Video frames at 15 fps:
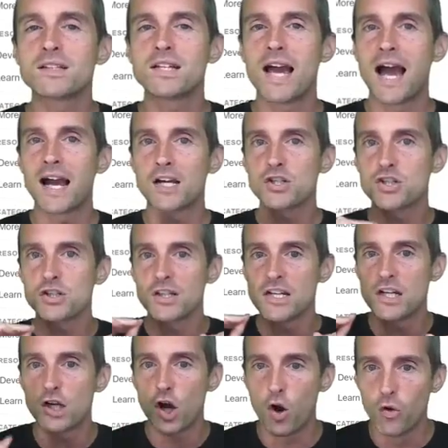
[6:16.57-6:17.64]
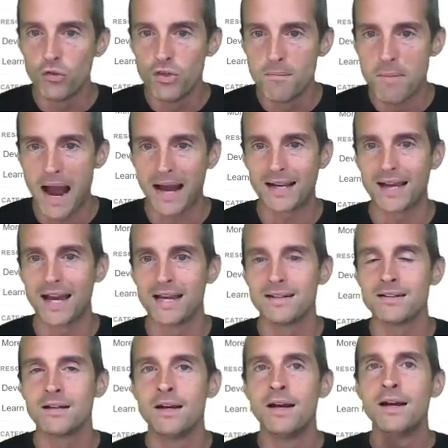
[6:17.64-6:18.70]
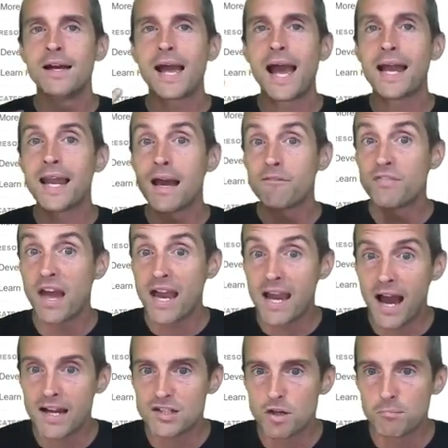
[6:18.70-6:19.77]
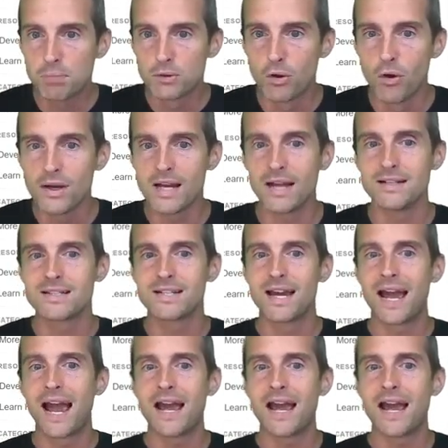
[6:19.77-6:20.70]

to actually code the backend and have the AI deploy it,